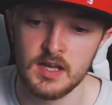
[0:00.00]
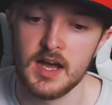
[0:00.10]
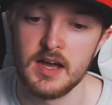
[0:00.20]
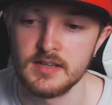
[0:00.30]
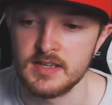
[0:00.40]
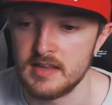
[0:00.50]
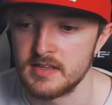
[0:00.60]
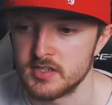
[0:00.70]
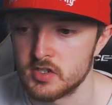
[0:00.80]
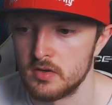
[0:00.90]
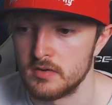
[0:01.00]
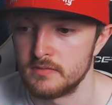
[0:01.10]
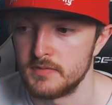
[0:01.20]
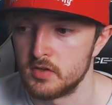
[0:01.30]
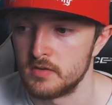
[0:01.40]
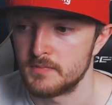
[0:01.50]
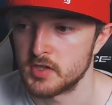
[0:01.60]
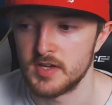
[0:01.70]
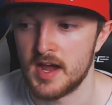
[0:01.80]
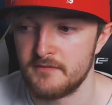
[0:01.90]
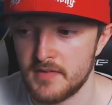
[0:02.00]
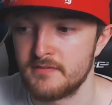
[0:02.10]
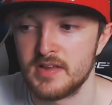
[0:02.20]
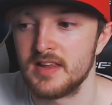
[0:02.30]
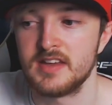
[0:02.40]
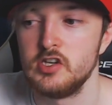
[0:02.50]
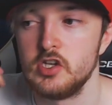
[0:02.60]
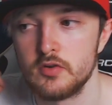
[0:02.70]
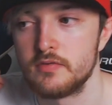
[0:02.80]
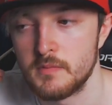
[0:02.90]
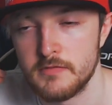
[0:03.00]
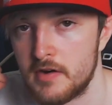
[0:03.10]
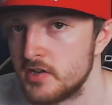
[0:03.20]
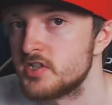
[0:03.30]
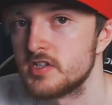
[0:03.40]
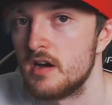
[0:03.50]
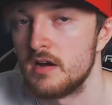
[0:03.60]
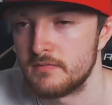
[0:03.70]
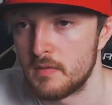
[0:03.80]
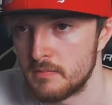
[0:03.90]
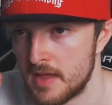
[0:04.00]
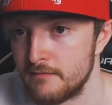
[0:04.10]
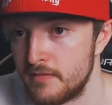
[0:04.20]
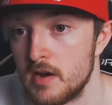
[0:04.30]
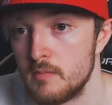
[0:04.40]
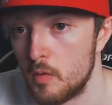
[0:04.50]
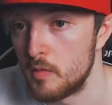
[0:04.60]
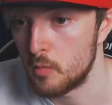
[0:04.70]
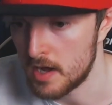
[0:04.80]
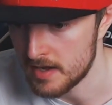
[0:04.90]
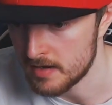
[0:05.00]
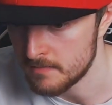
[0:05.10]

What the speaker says: and get this sort of, you know, because I feel like he knew from the very start, from that very moment where